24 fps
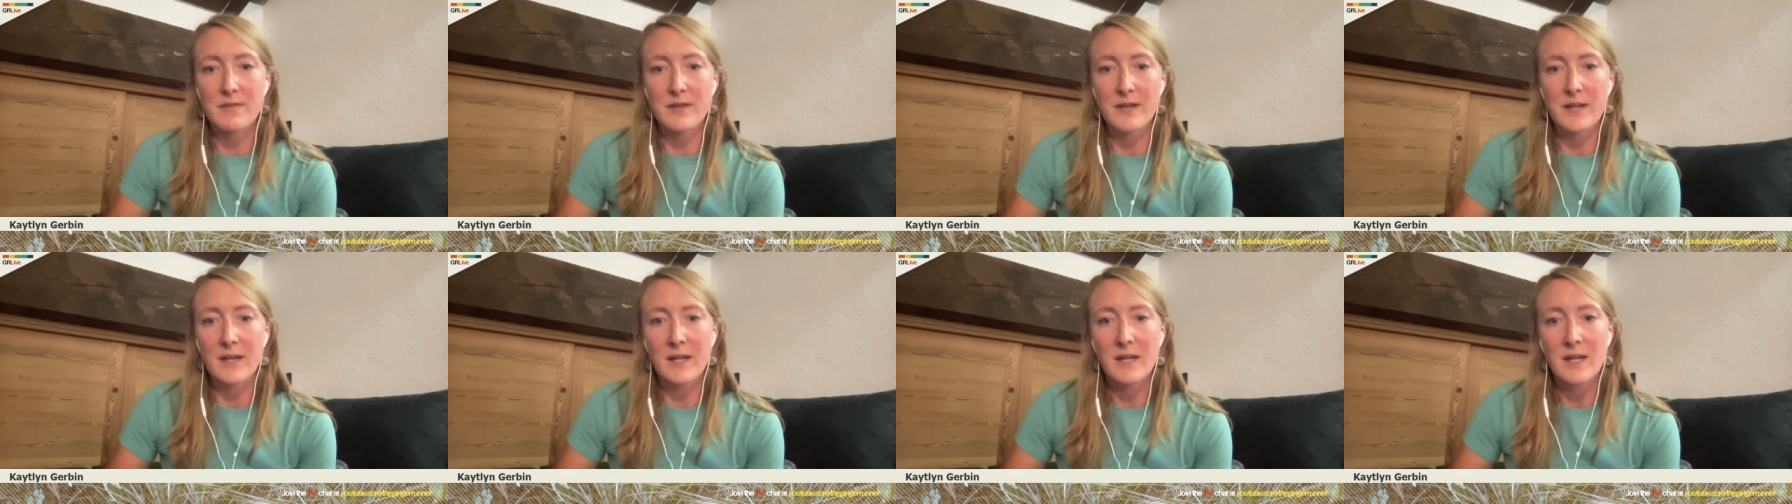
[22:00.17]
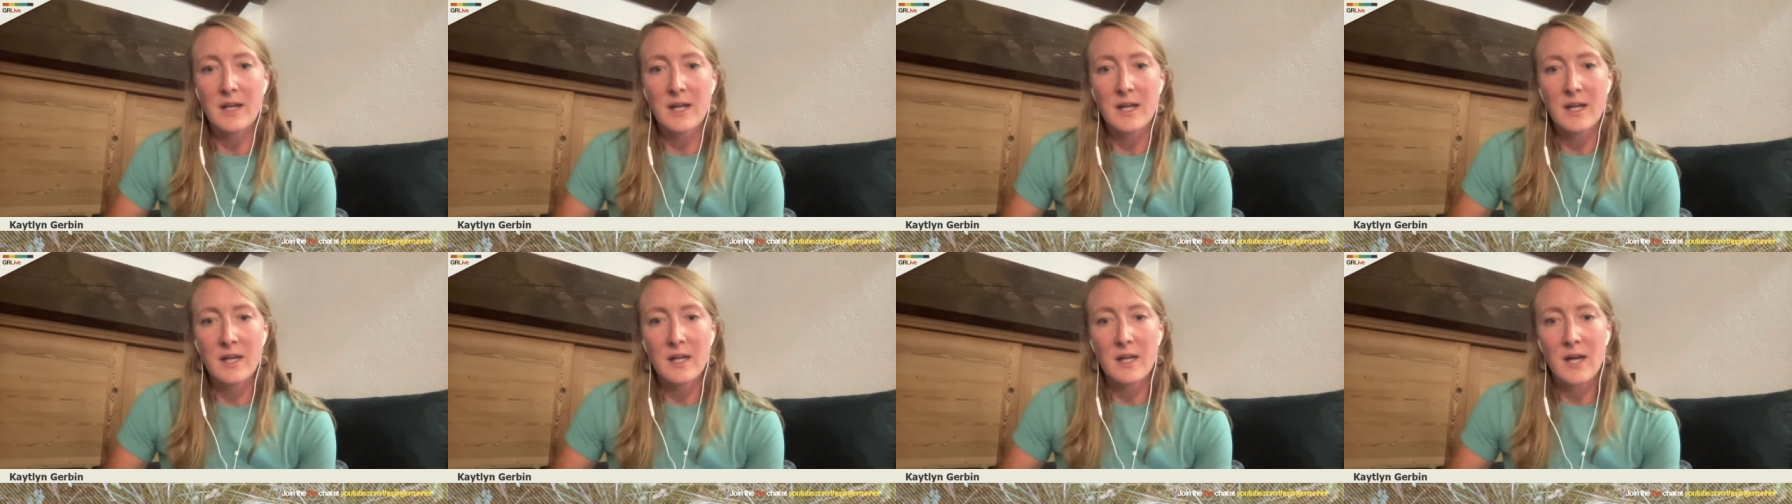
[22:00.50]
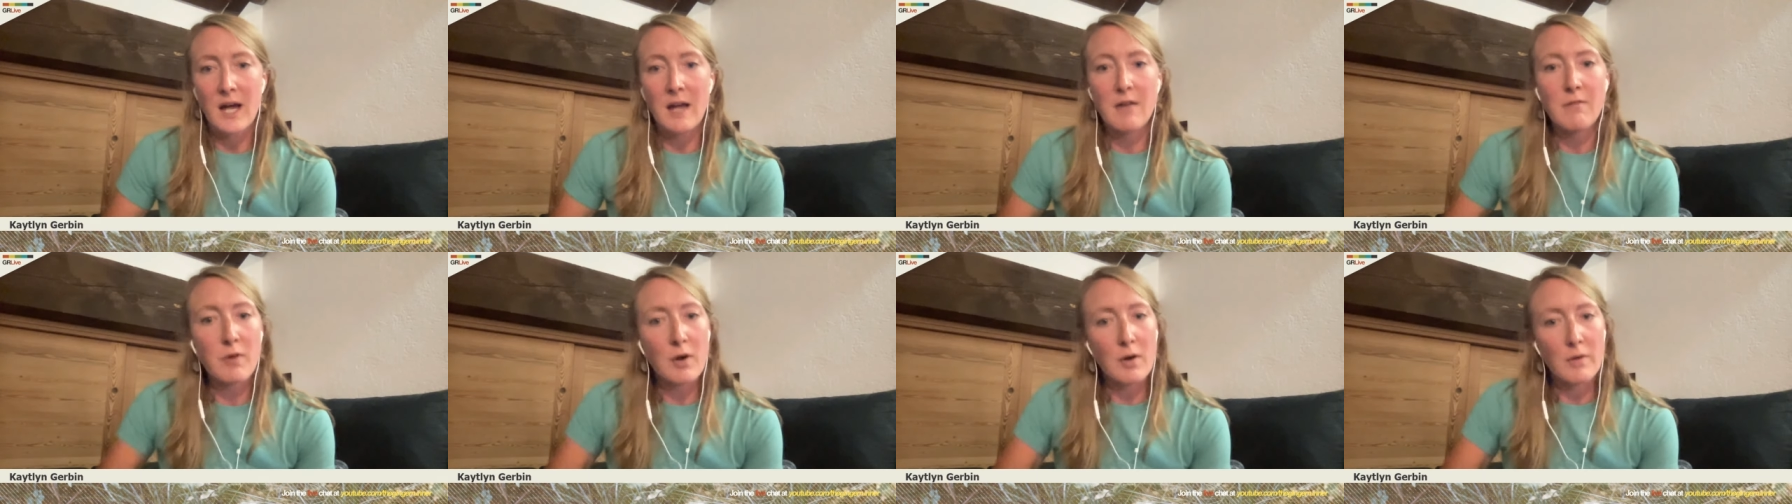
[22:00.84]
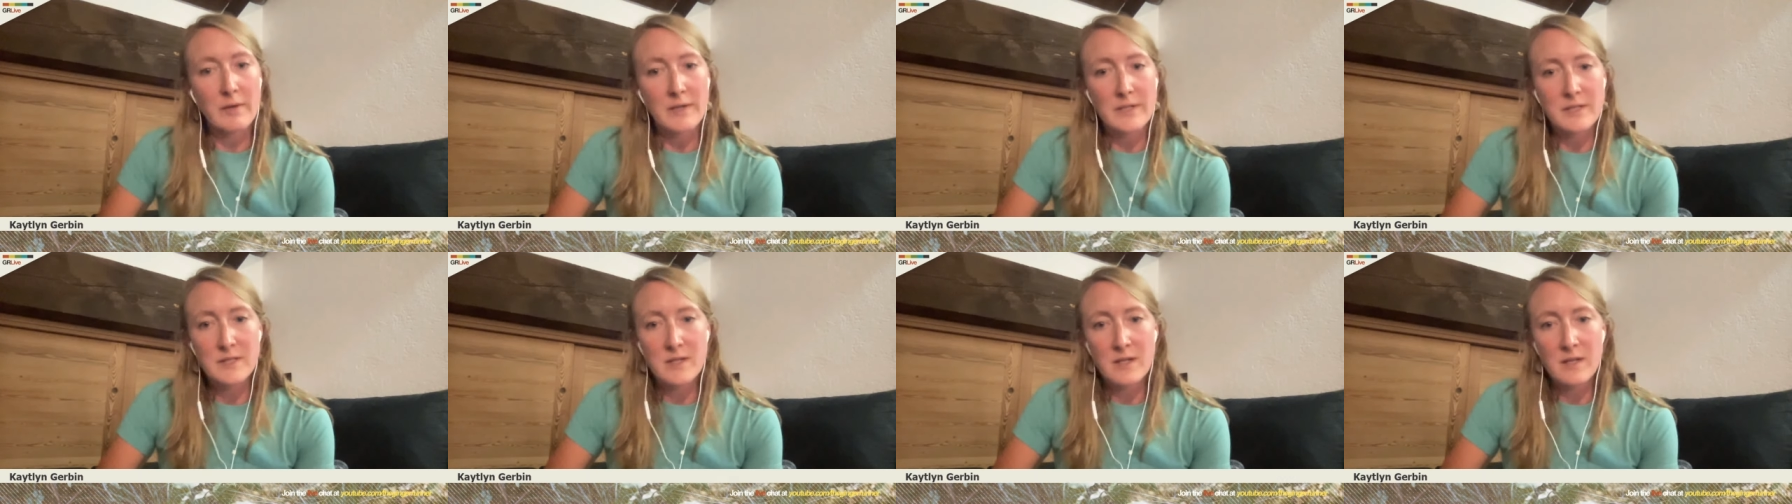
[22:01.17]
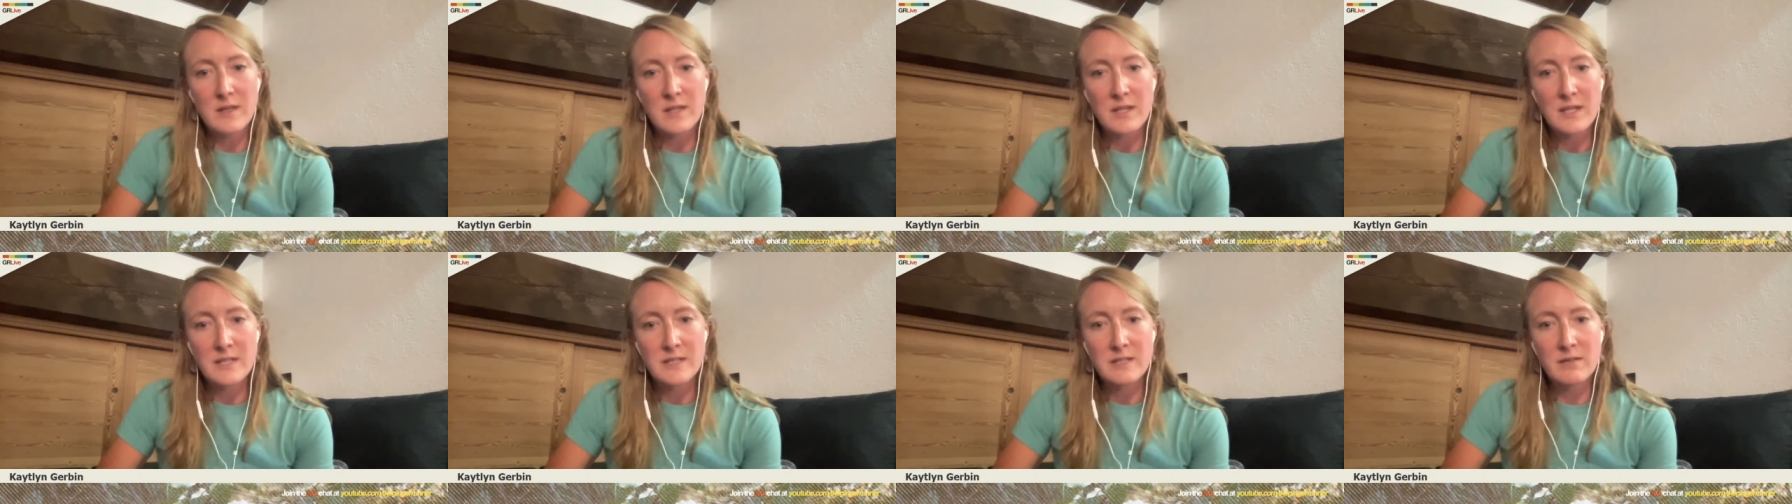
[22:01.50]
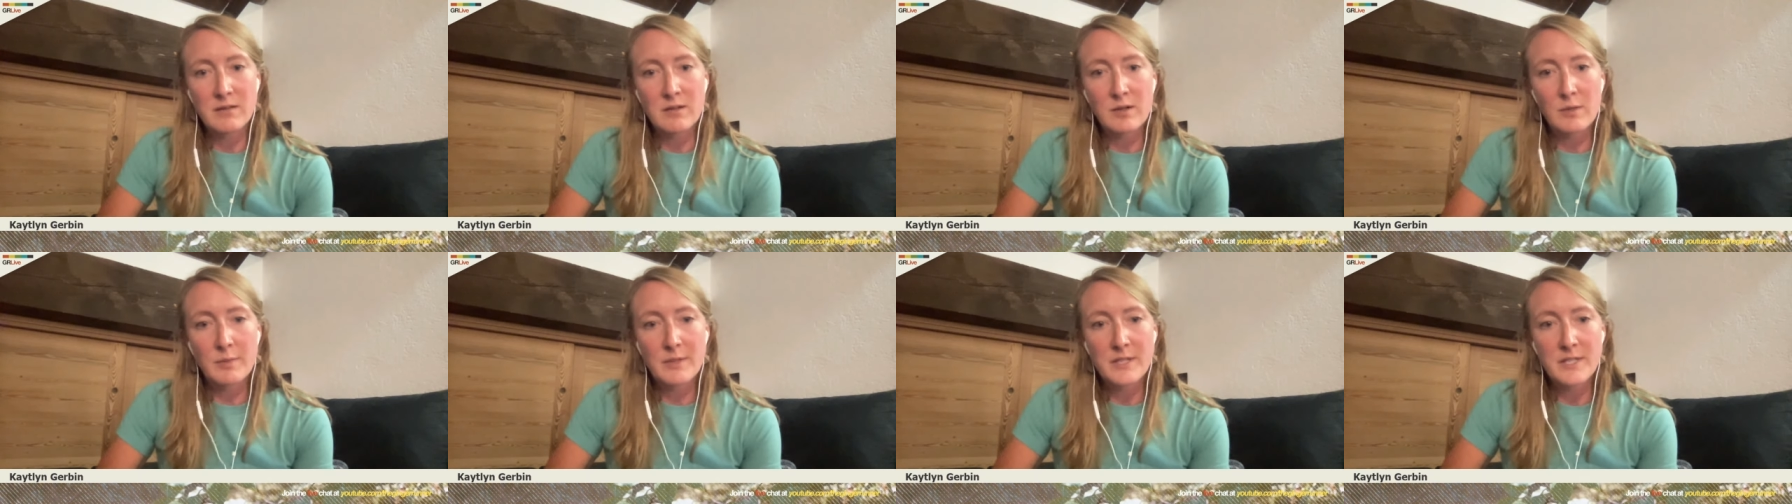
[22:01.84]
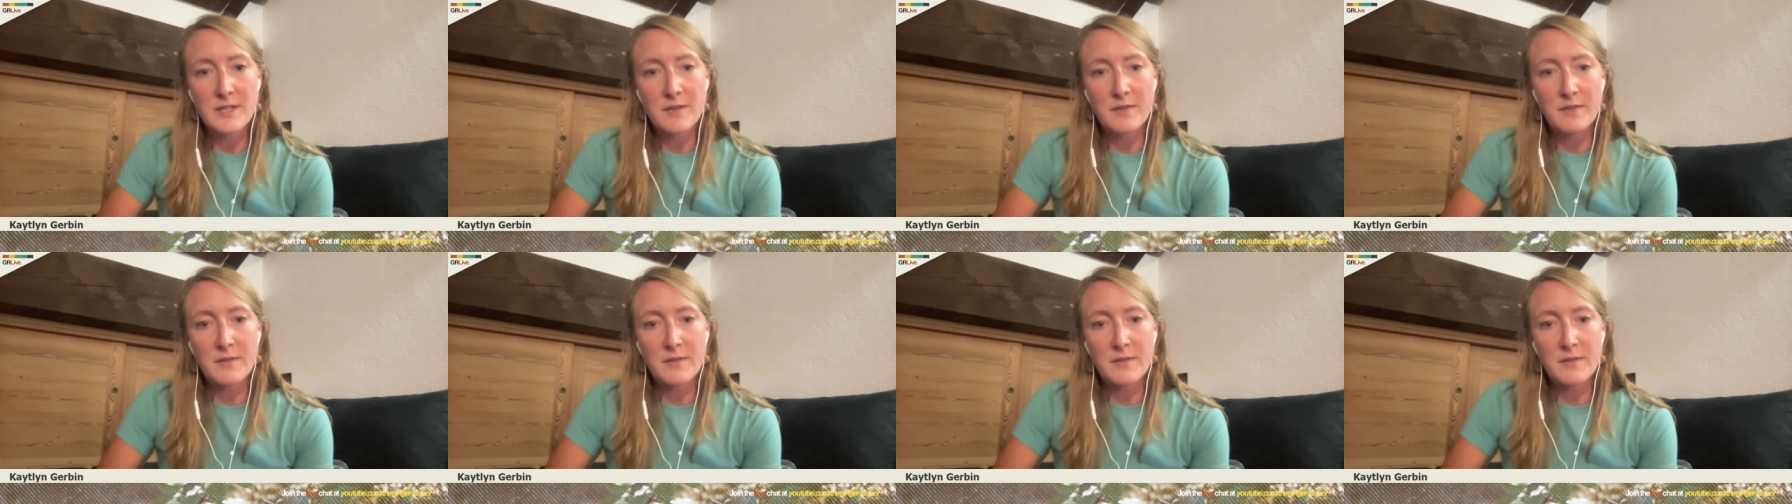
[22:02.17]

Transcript: like, I've always done things a little bit